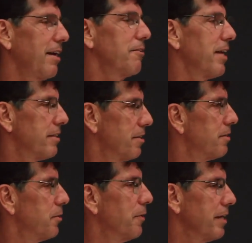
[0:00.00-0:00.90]
I don't get to
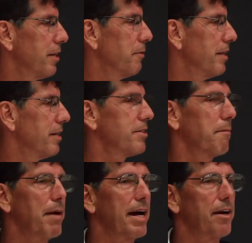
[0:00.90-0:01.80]
do anything with it
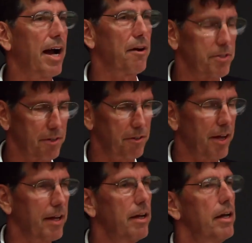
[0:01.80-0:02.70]
except buy your house.
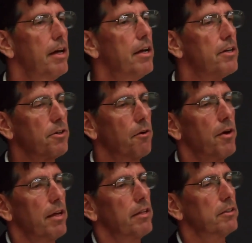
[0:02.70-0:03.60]
Okay,
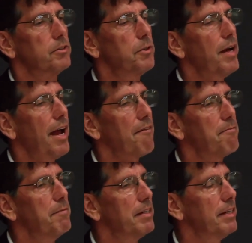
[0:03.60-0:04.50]
so the
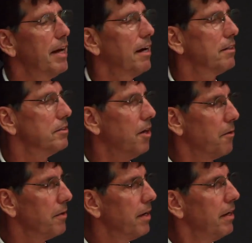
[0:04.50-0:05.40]
$2.5 million
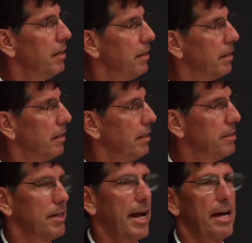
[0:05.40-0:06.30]
loan
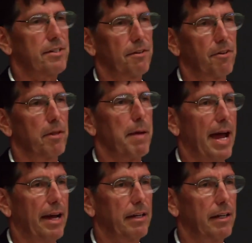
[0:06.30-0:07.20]
is an asset for the
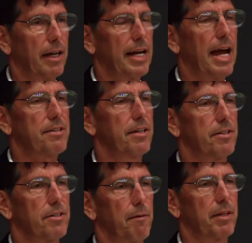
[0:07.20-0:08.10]
bank. An asset
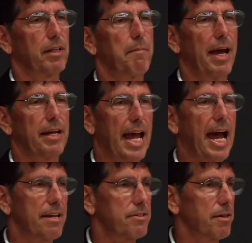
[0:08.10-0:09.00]
is something the bank
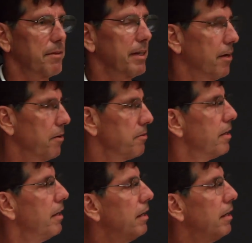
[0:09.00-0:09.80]
has, something it owns.